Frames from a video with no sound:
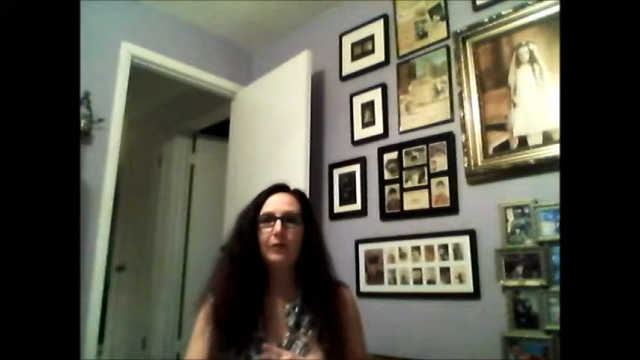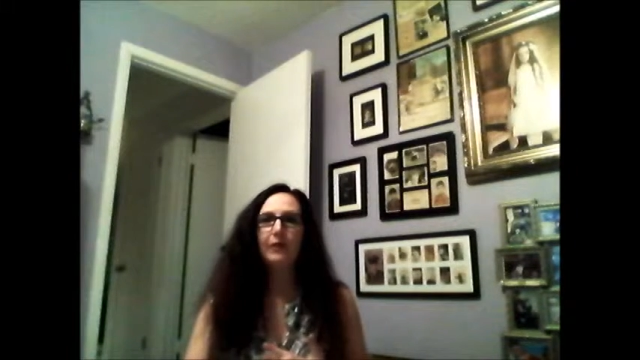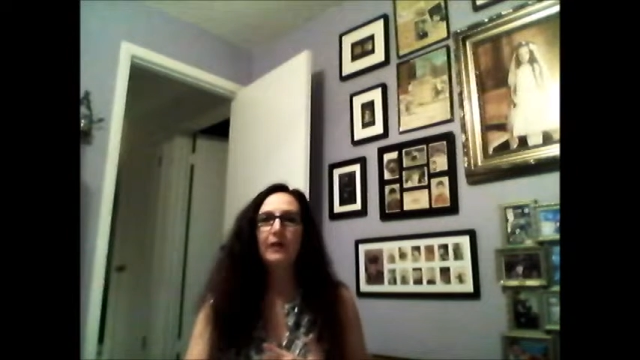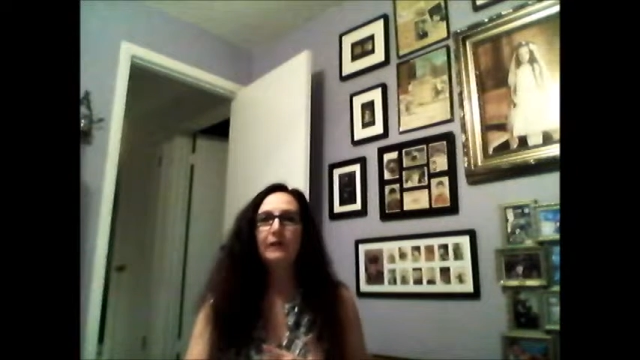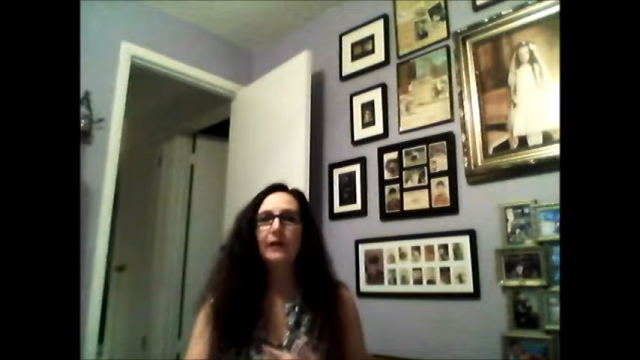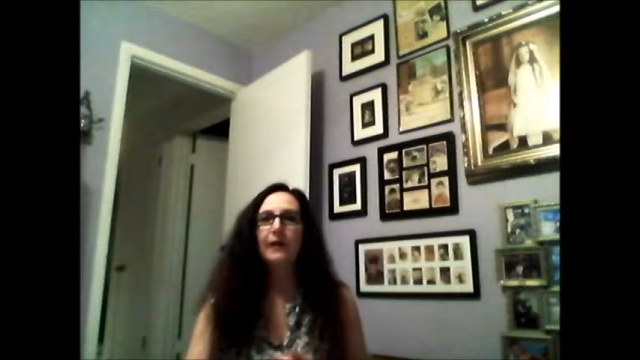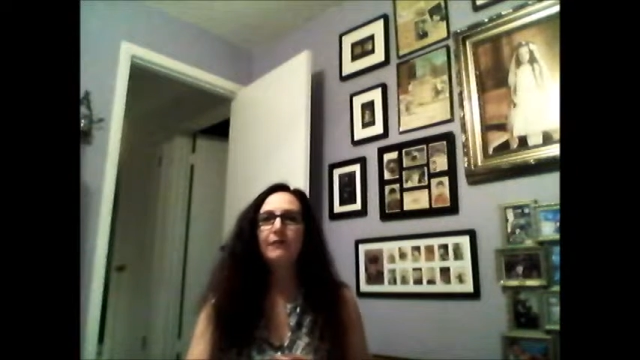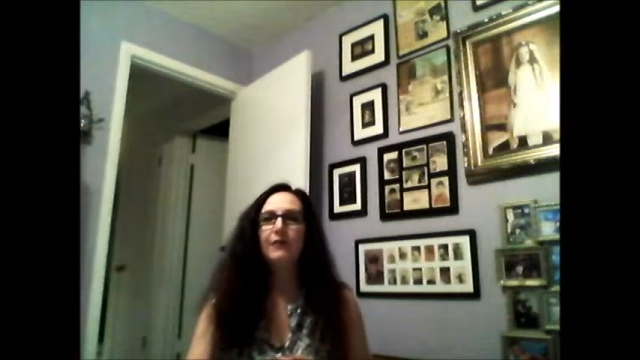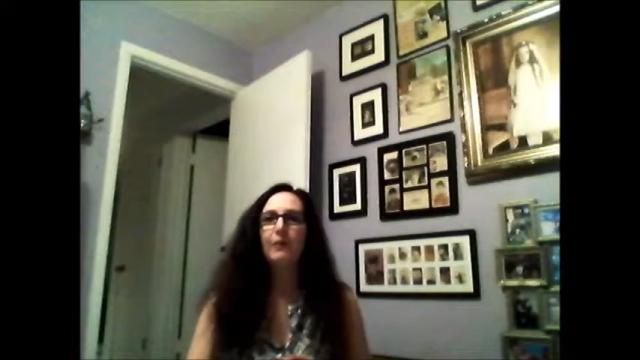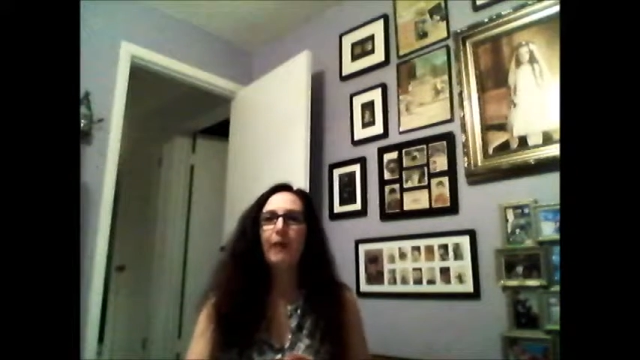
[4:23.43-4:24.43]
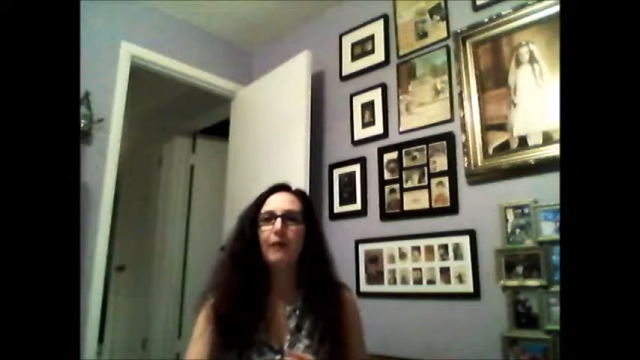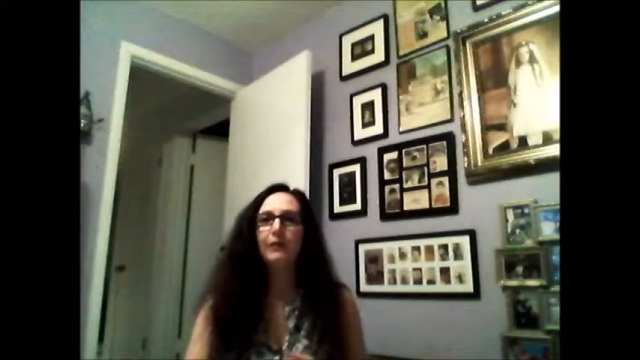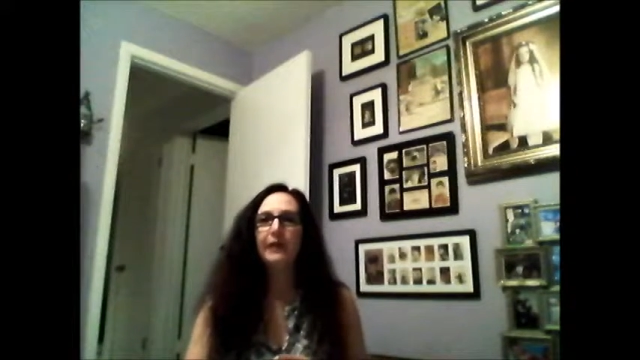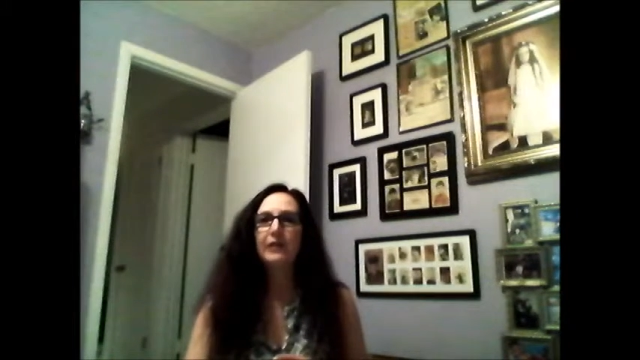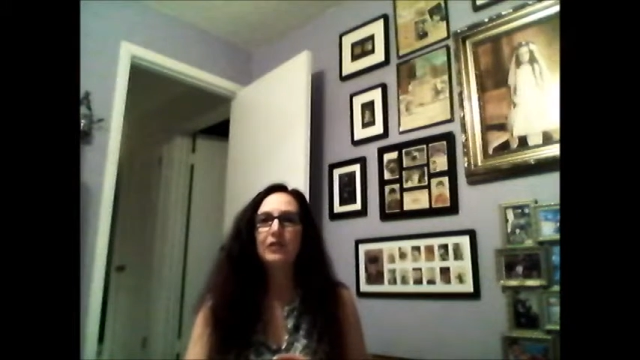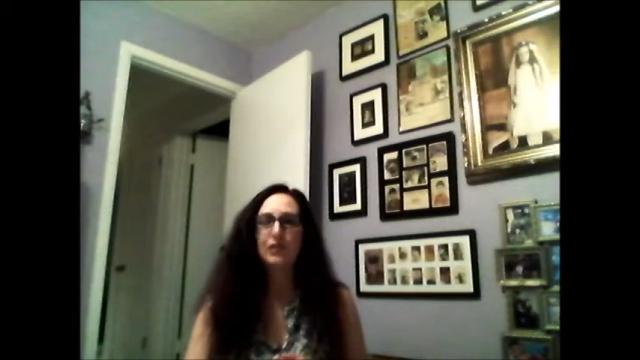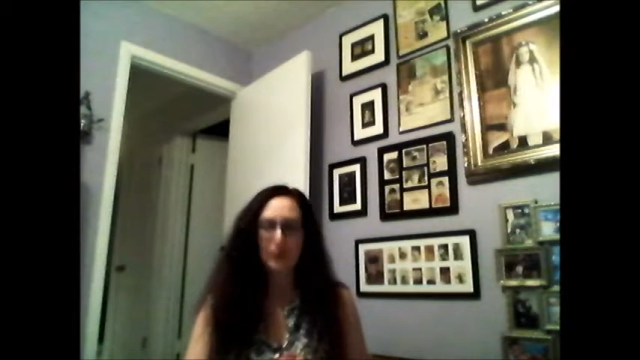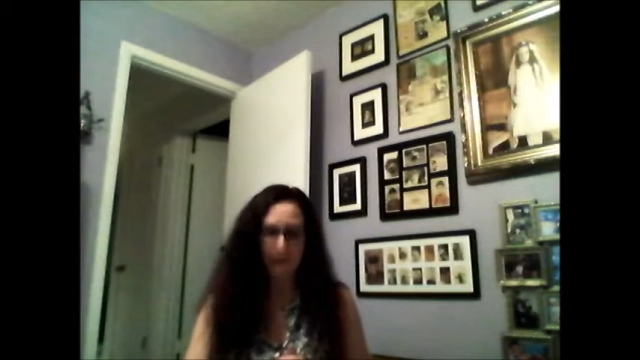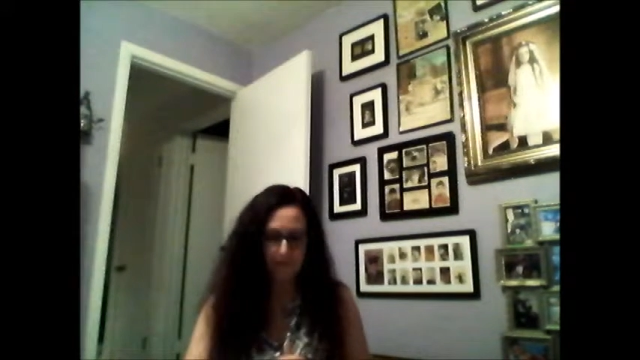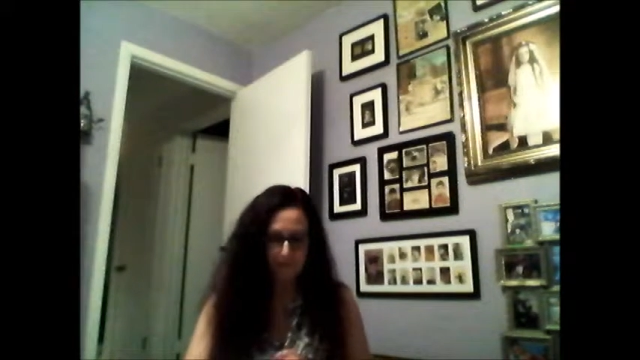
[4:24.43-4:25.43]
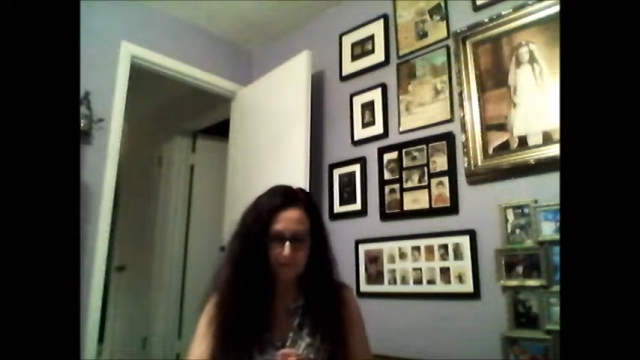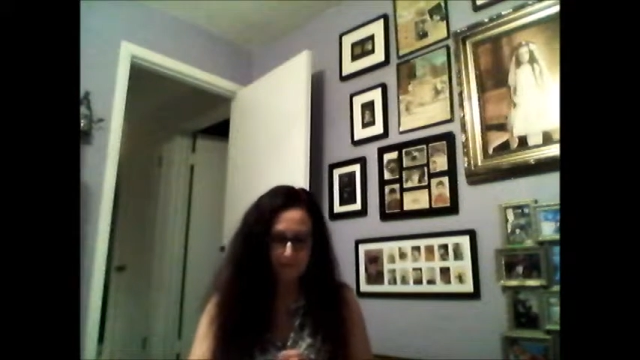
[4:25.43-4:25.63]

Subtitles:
learned that life is about relationship.